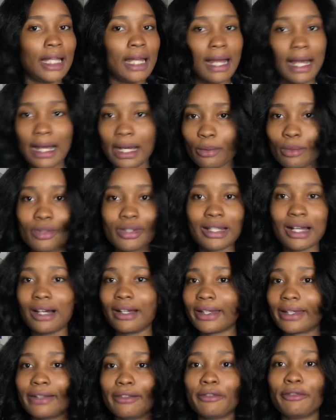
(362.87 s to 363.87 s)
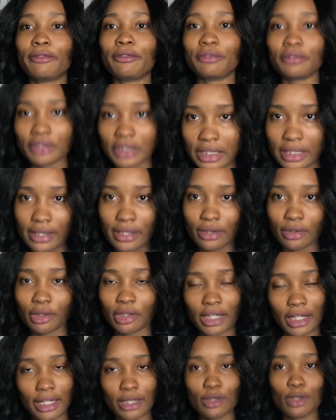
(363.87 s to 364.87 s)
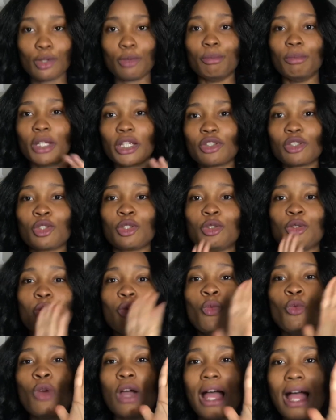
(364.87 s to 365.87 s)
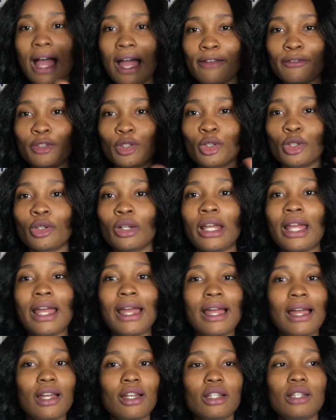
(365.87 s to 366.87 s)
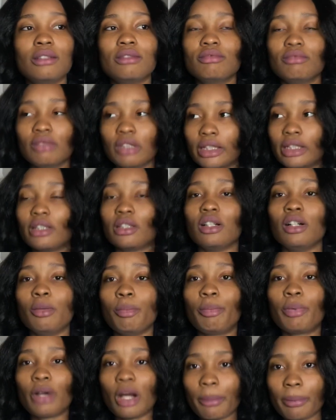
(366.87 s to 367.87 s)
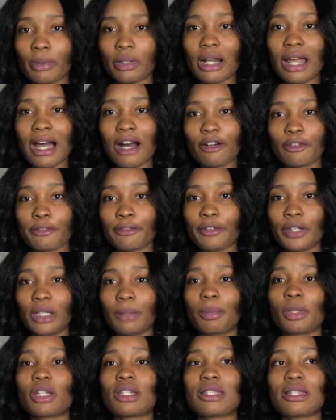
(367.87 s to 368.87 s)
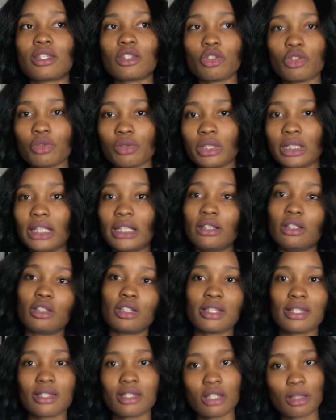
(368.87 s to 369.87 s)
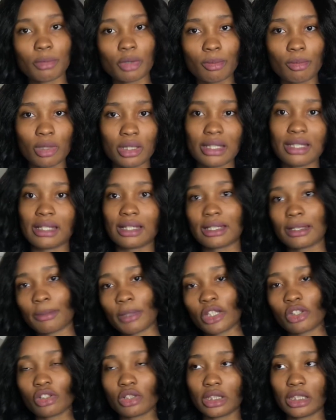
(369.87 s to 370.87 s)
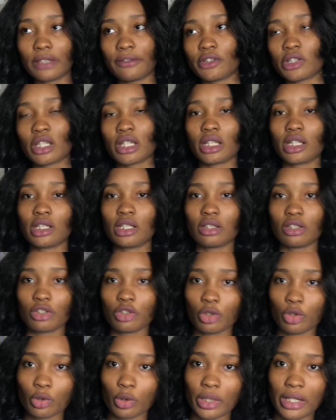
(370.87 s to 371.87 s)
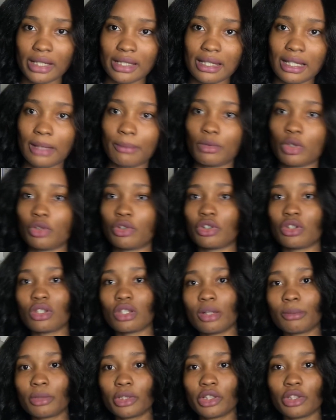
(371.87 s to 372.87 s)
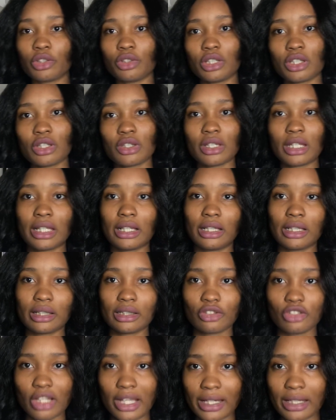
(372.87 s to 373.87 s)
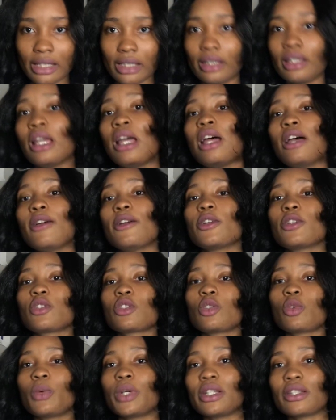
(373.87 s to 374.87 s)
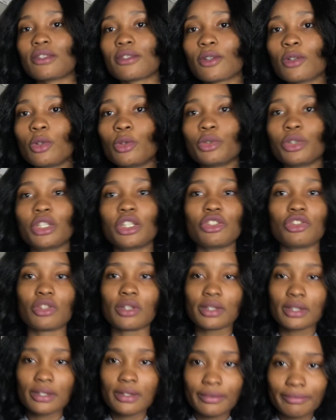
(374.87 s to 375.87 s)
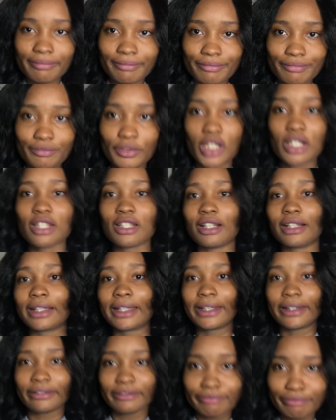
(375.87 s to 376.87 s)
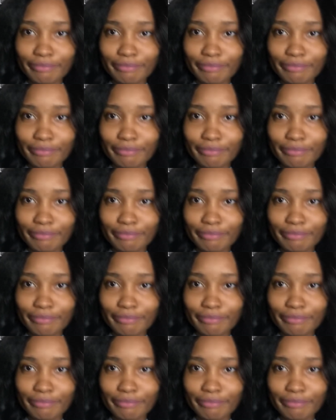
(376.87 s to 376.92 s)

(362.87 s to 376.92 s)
I was out here freezing, okay? So make sure you have your like a proper outfit, because usually if this is summer months, especially if you're taking your exam during the summer, you need to get like a jacket. So when it's cold, you can just snug it.